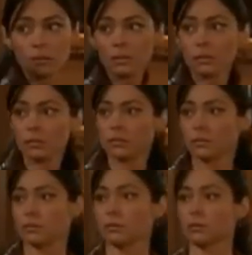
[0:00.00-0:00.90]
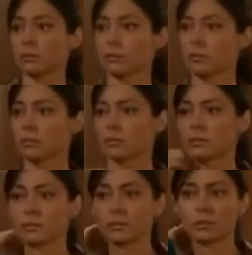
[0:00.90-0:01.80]

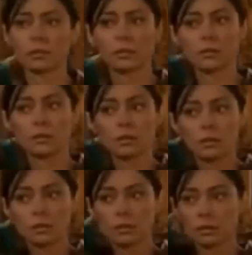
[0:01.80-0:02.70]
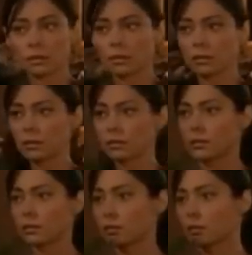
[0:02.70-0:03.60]
[no speech]